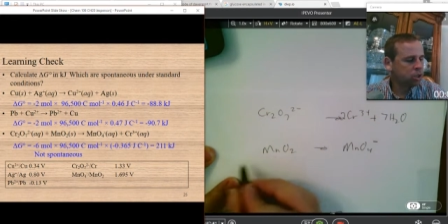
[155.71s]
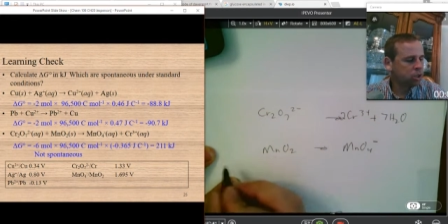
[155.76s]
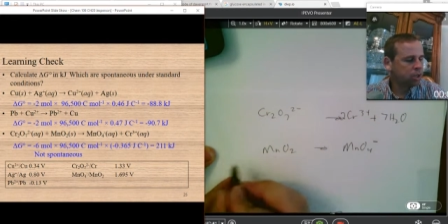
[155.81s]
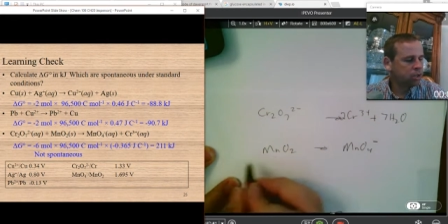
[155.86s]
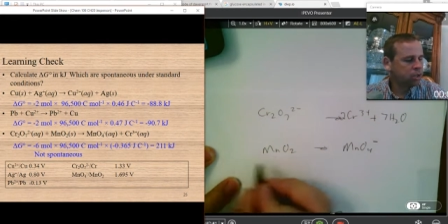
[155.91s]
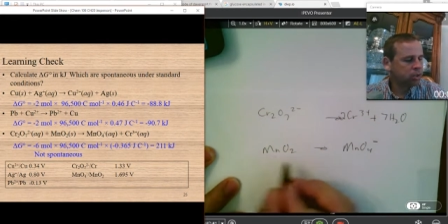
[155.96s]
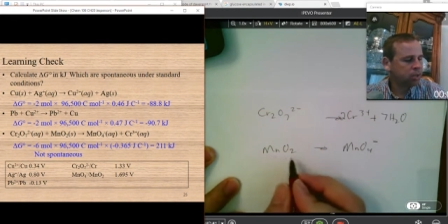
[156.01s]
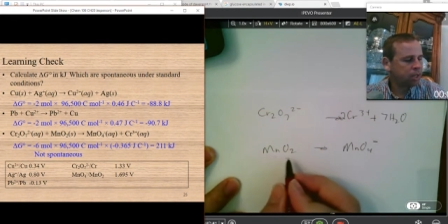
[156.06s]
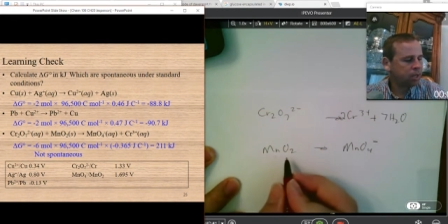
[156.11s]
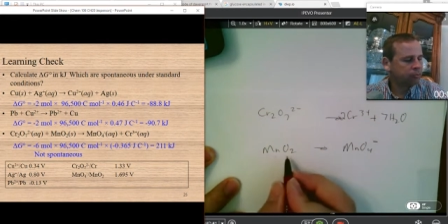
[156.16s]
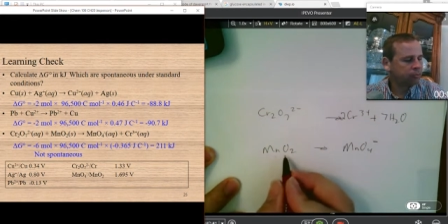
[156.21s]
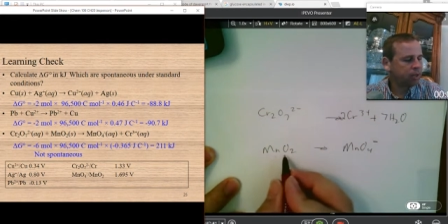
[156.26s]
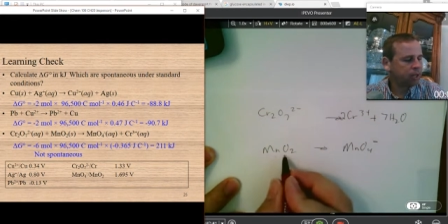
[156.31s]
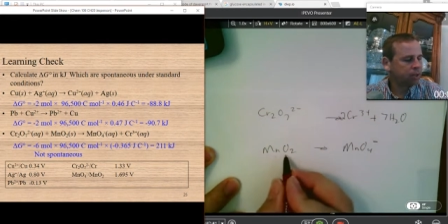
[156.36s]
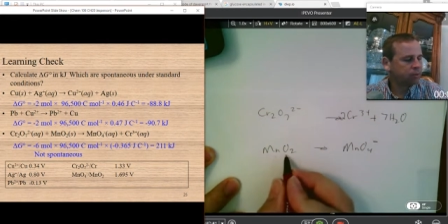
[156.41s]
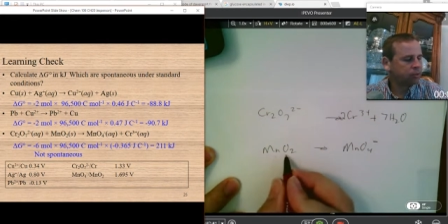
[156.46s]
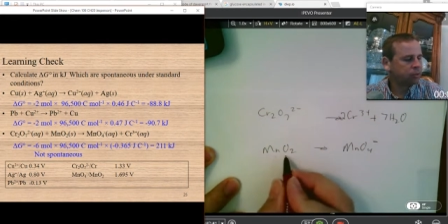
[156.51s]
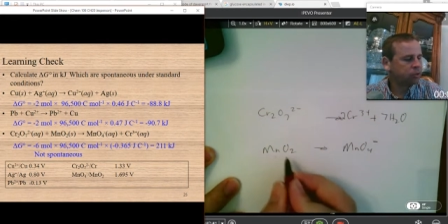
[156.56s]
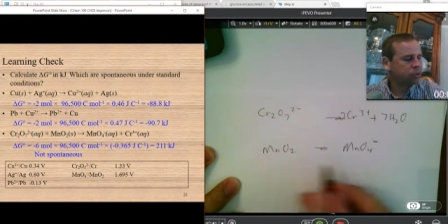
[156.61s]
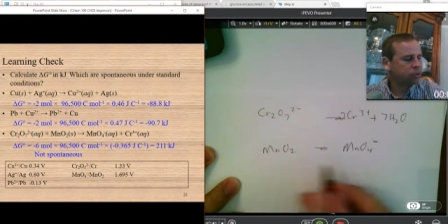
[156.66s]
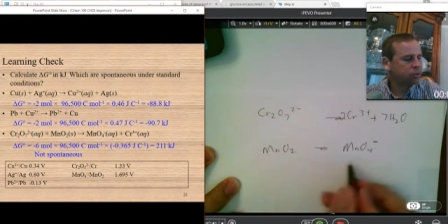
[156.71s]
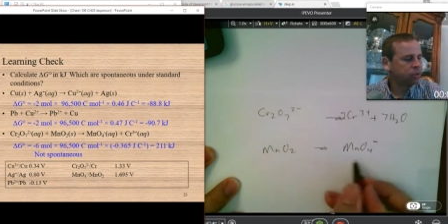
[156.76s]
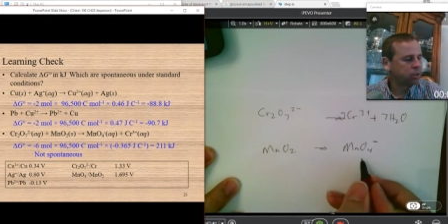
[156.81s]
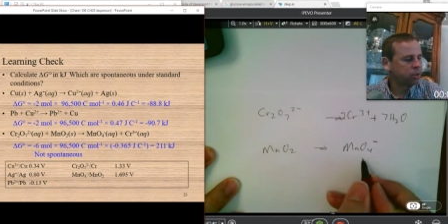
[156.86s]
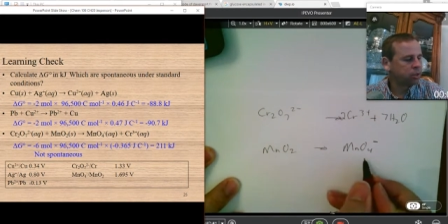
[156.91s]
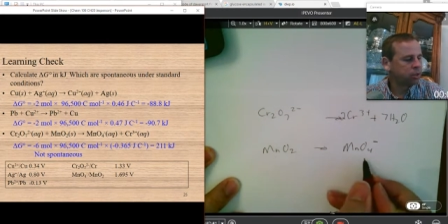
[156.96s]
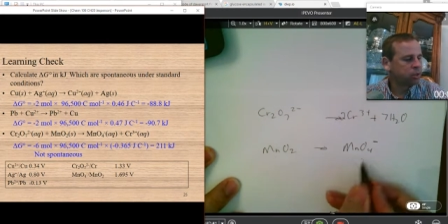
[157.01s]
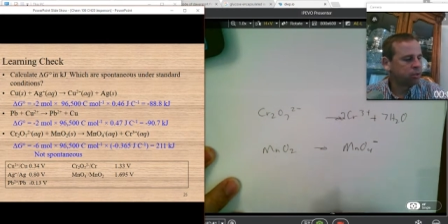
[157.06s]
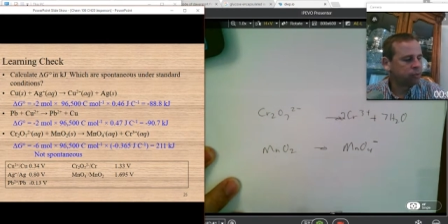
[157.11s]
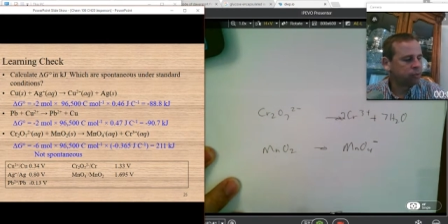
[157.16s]
on the left. I have two
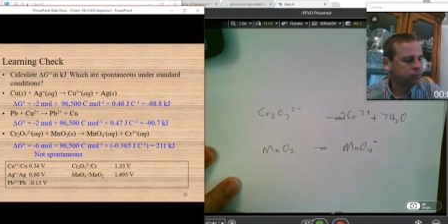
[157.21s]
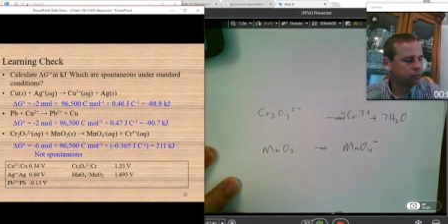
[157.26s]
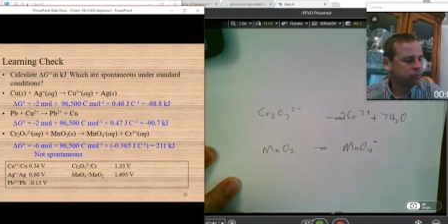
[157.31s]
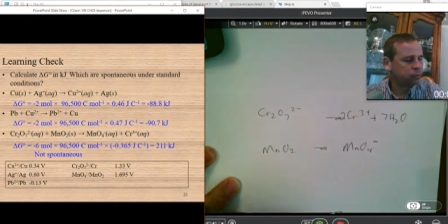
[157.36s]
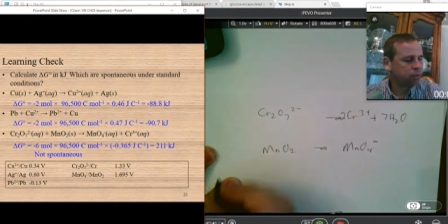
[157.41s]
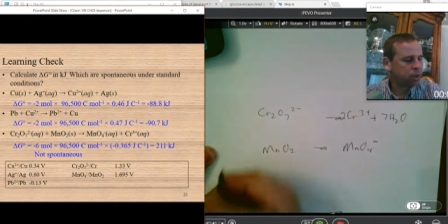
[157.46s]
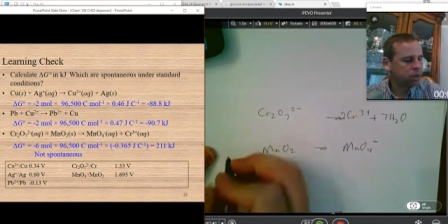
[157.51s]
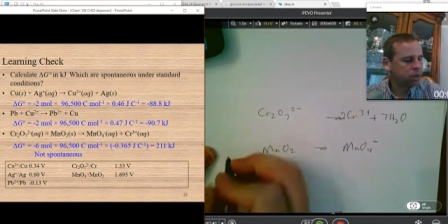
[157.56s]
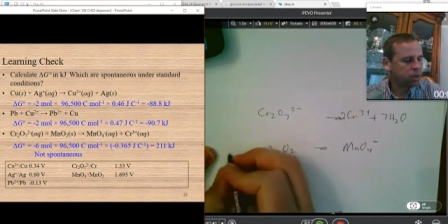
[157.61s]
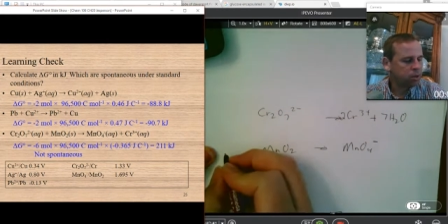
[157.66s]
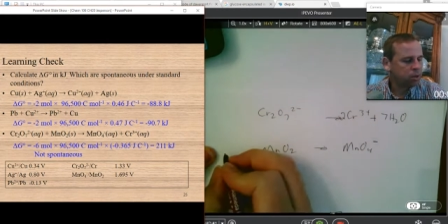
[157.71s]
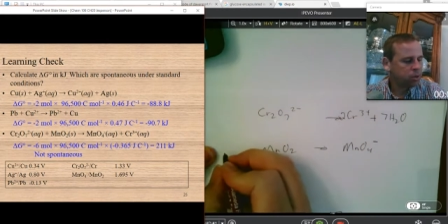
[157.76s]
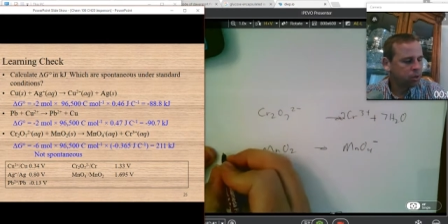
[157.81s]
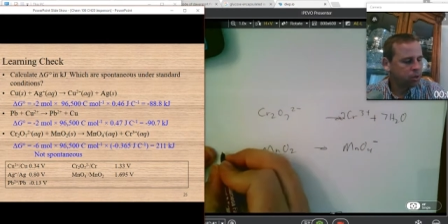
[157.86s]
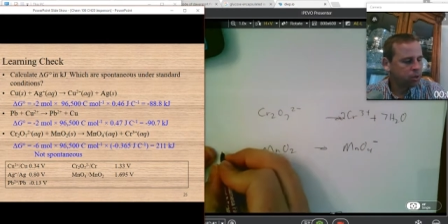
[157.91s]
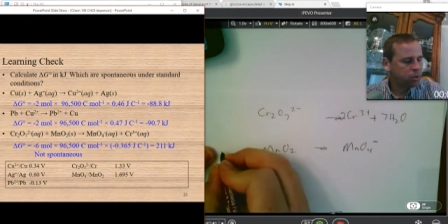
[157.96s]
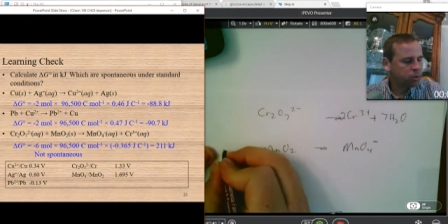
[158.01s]
here and four there.